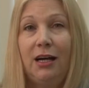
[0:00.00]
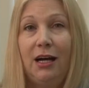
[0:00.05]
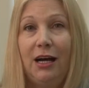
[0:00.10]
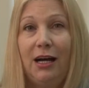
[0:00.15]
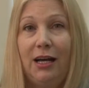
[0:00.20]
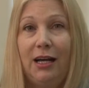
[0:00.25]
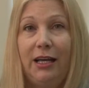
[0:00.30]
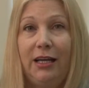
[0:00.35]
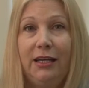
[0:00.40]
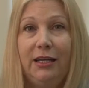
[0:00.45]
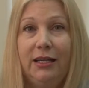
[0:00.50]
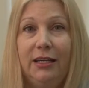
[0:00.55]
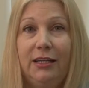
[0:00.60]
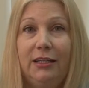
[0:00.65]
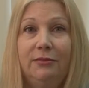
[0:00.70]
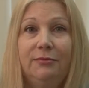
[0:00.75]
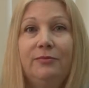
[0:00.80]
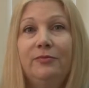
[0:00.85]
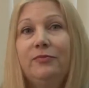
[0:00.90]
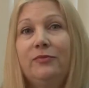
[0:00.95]

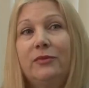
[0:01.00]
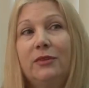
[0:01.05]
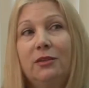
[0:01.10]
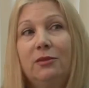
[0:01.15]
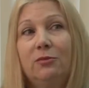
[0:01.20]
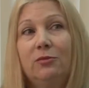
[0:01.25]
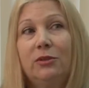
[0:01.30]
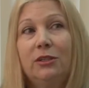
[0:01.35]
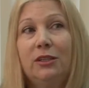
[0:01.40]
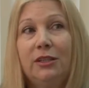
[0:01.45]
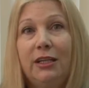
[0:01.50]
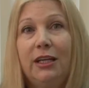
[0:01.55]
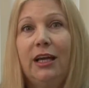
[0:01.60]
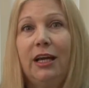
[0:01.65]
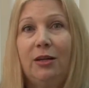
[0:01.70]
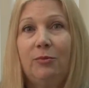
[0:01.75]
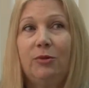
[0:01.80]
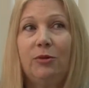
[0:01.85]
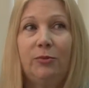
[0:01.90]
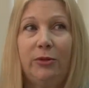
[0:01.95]
I really
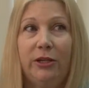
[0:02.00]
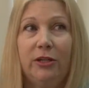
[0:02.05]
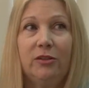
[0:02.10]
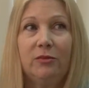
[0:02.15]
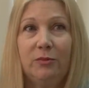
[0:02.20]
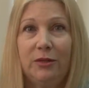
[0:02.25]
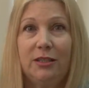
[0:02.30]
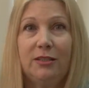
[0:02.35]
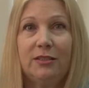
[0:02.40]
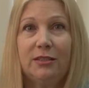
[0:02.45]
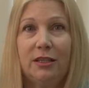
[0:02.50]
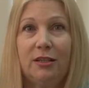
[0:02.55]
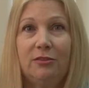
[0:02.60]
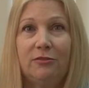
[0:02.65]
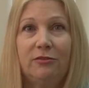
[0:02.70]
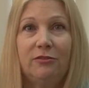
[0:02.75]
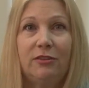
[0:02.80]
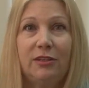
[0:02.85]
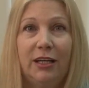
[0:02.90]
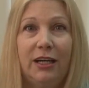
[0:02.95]
had prepared
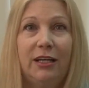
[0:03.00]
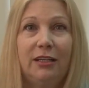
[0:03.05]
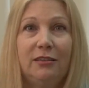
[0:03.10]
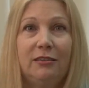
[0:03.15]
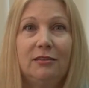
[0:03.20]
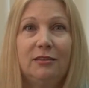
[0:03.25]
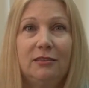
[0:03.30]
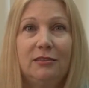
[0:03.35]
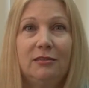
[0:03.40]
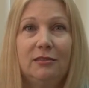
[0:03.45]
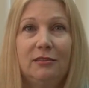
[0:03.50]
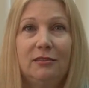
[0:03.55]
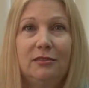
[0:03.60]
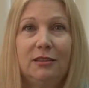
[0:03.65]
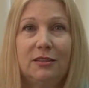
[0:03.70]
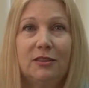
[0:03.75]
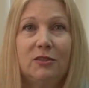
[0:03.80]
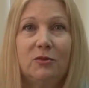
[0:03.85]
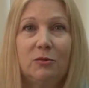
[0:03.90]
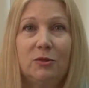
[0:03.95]
myself that
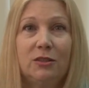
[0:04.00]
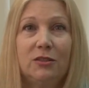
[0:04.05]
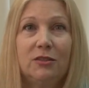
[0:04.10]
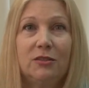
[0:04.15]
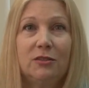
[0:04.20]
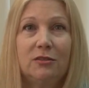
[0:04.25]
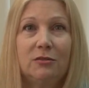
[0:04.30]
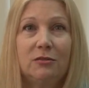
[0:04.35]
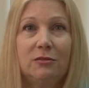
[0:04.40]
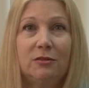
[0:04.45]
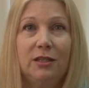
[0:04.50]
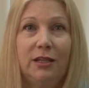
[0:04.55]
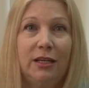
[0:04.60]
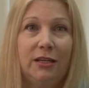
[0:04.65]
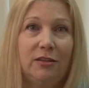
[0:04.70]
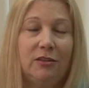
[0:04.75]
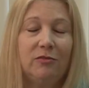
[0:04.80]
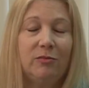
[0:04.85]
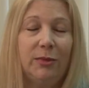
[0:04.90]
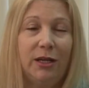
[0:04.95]
this was the
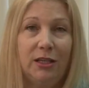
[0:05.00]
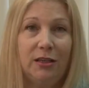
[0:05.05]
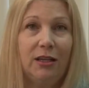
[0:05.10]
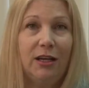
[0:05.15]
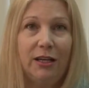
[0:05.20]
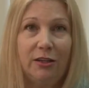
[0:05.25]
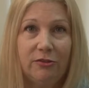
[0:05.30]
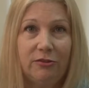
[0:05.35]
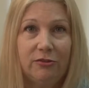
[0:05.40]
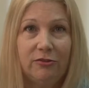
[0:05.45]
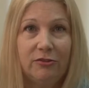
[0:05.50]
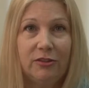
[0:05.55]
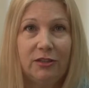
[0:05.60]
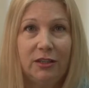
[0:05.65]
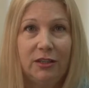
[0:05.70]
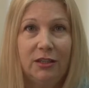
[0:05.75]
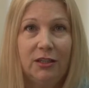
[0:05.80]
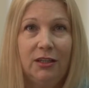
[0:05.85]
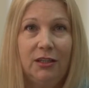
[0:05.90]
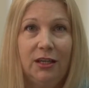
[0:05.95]
end of my life.
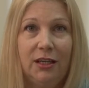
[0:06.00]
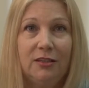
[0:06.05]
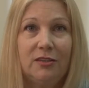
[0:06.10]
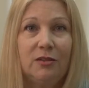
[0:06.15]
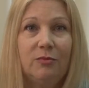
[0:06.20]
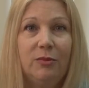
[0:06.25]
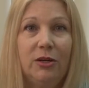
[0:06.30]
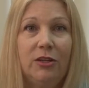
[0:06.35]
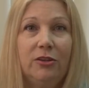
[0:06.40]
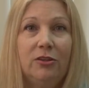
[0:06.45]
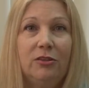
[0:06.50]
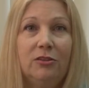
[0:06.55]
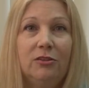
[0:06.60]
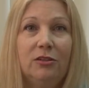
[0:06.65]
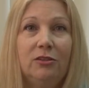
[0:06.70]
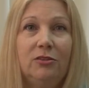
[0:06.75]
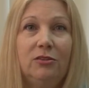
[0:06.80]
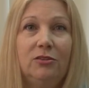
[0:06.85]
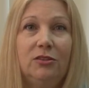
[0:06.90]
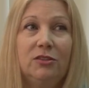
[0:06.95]
As a
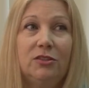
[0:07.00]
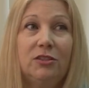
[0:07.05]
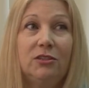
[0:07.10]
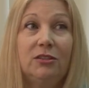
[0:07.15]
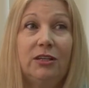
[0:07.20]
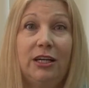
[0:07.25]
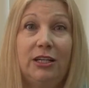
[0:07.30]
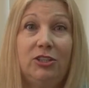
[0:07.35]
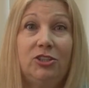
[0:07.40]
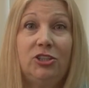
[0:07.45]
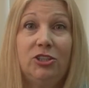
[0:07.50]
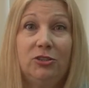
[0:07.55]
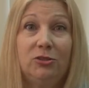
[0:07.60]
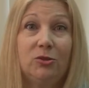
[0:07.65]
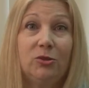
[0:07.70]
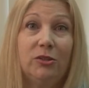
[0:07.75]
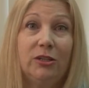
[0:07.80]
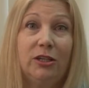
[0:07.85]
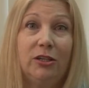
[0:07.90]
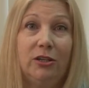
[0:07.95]
mother who still had
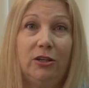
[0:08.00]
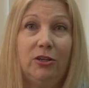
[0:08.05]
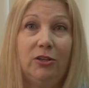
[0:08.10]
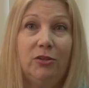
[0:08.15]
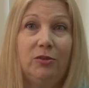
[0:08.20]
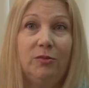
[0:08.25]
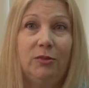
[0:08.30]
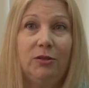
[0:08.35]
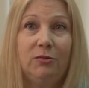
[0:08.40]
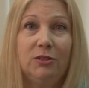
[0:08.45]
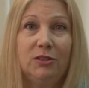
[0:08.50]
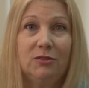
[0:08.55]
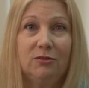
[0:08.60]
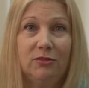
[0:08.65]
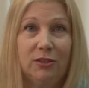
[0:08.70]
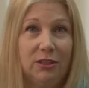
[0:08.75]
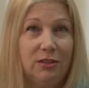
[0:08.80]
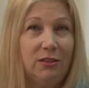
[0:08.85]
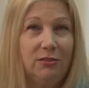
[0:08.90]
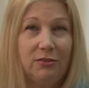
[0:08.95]
children at home, it was
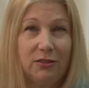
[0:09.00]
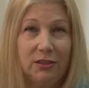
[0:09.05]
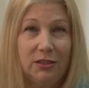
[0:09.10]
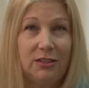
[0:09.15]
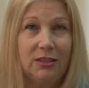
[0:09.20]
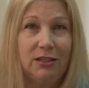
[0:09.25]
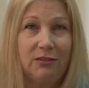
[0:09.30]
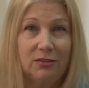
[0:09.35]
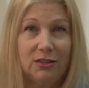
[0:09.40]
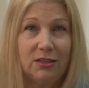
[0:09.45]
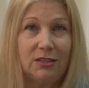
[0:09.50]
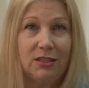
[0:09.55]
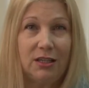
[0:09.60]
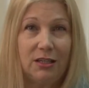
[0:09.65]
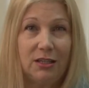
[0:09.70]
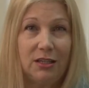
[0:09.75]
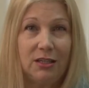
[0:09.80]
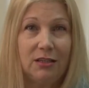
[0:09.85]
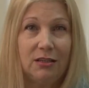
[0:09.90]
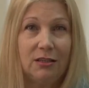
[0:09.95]
very, very
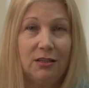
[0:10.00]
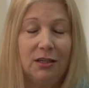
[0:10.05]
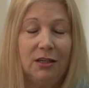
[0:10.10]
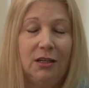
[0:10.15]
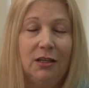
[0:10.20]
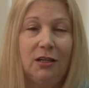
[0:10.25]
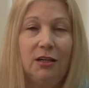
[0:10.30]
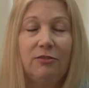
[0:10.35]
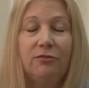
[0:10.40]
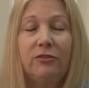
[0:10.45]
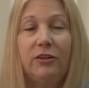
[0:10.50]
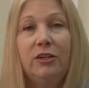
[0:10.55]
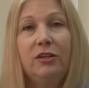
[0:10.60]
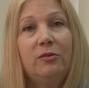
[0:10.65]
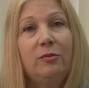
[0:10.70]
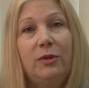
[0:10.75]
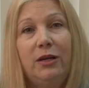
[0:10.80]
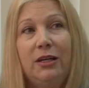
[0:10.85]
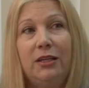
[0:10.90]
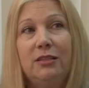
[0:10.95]
devastating. A friend
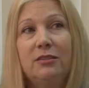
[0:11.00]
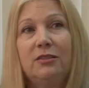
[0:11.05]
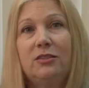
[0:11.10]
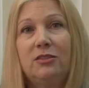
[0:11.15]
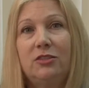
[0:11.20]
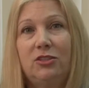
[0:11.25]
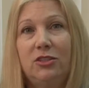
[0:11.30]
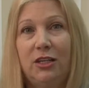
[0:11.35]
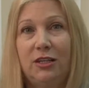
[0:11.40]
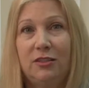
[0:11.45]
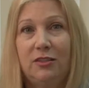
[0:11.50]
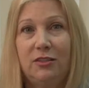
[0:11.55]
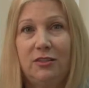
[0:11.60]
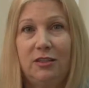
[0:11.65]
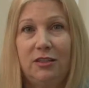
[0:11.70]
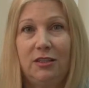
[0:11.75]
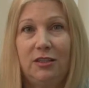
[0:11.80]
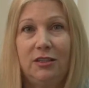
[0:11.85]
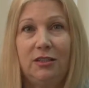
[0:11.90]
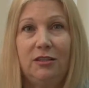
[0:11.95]
of mine
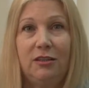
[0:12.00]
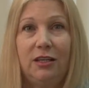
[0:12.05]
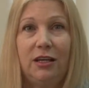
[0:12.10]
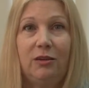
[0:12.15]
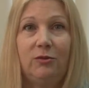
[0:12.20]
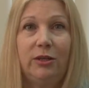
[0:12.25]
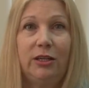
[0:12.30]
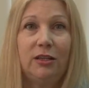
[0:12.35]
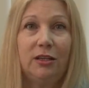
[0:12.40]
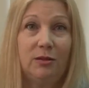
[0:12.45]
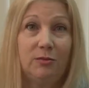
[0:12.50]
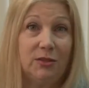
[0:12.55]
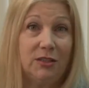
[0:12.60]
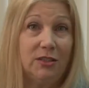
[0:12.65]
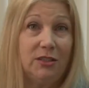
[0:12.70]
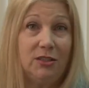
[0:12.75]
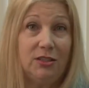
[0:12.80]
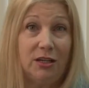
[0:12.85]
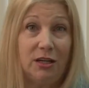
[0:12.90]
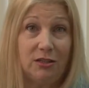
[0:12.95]
suggested that we come
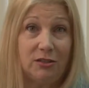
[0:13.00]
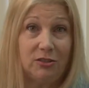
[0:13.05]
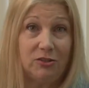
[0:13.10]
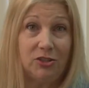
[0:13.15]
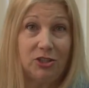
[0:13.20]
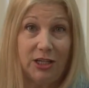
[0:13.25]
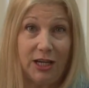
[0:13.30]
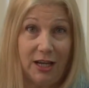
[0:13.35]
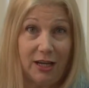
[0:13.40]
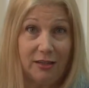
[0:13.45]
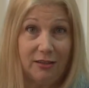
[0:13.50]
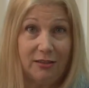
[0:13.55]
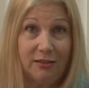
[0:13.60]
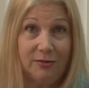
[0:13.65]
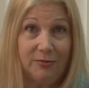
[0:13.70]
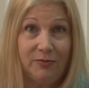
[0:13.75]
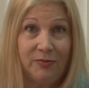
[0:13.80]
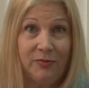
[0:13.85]
see Dr. Jack.